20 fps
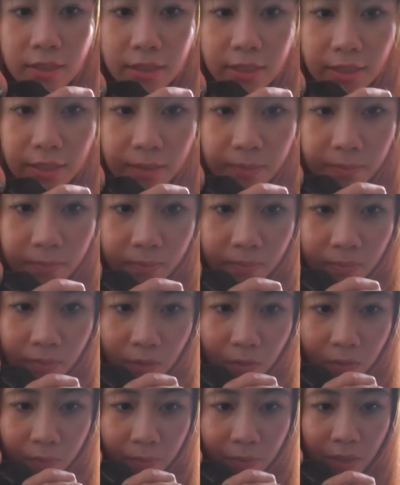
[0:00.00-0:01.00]
Yep,
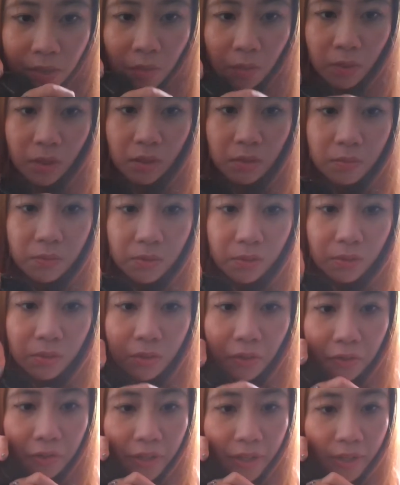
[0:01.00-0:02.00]
took me a while, so
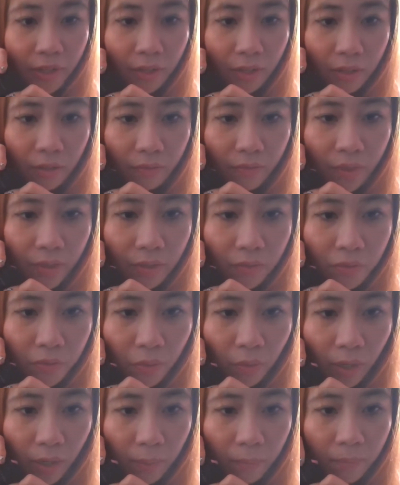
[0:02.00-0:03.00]
sorry. And the video is
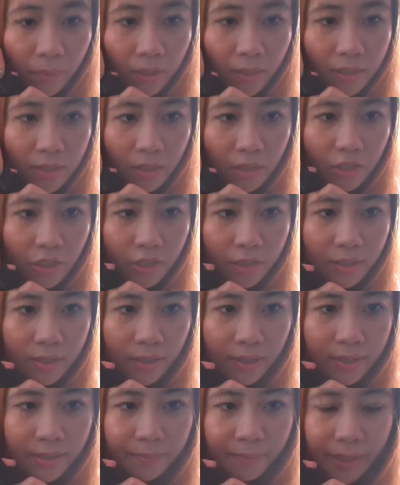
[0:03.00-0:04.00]
quite blurry. It actually
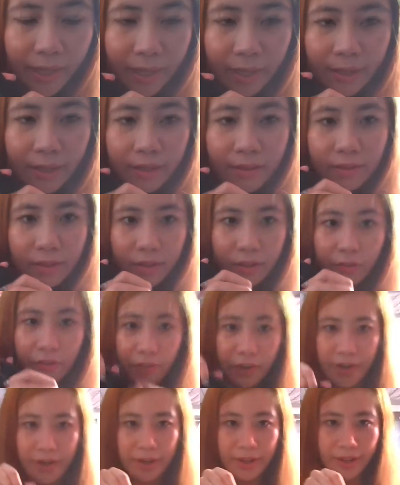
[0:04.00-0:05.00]
says made in Italy
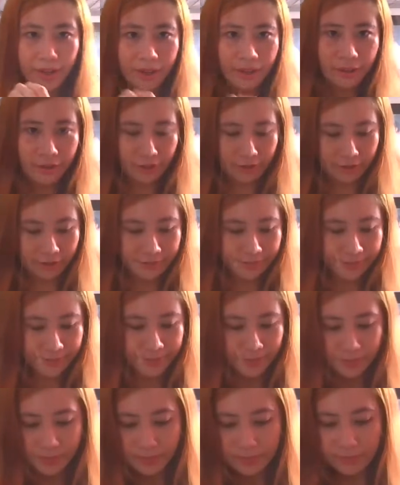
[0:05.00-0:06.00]
right here.
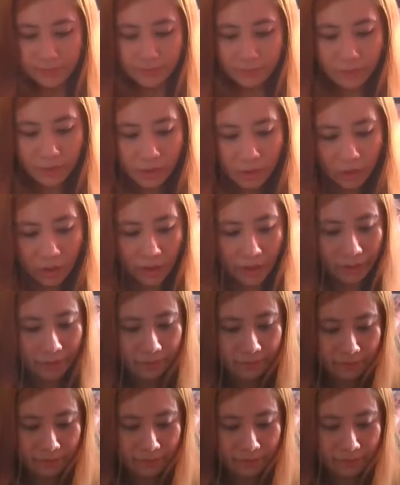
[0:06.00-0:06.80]
Okay,